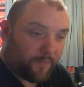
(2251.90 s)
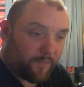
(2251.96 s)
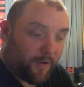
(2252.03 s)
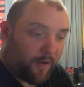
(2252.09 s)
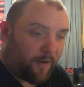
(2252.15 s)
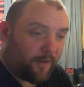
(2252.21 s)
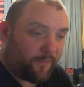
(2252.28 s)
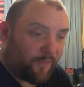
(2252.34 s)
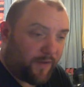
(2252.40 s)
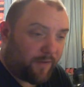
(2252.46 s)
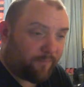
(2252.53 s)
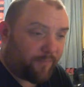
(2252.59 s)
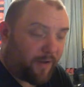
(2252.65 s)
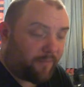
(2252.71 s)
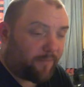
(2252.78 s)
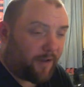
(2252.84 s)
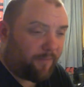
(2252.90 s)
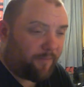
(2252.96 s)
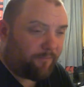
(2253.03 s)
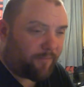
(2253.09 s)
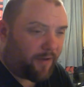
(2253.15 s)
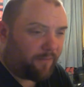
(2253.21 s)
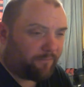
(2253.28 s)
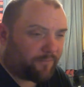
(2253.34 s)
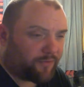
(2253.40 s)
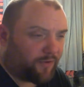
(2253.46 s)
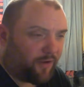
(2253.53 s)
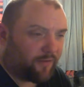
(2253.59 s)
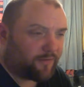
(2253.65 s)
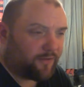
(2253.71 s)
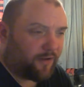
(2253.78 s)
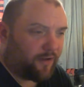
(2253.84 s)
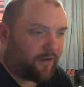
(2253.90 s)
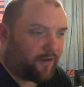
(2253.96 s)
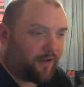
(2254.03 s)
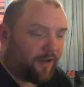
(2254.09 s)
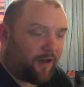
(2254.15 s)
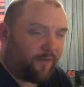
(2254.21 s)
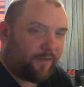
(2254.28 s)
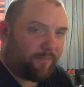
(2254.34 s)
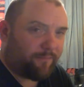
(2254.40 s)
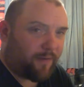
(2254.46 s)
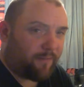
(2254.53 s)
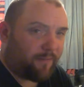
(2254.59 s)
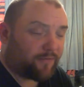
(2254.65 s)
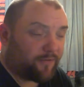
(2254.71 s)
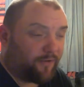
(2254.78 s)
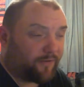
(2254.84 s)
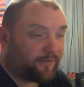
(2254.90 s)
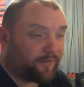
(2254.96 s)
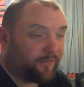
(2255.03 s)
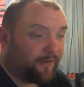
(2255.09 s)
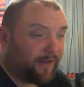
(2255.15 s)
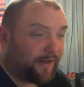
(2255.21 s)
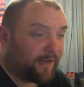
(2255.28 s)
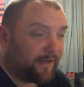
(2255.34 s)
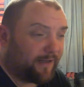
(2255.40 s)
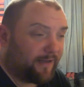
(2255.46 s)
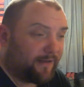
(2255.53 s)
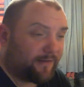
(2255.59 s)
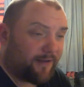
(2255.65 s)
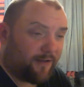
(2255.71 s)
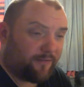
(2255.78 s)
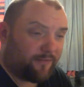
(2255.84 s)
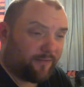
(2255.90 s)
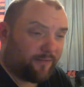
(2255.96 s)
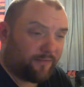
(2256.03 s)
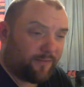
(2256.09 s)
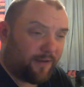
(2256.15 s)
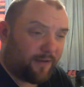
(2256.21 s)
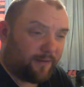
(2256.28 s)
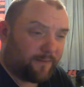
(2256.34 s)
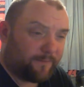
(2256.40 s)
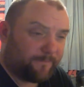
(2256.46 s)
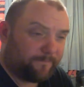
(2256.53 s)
I think bump stocks, I think bump stocks are illegal in this country as well.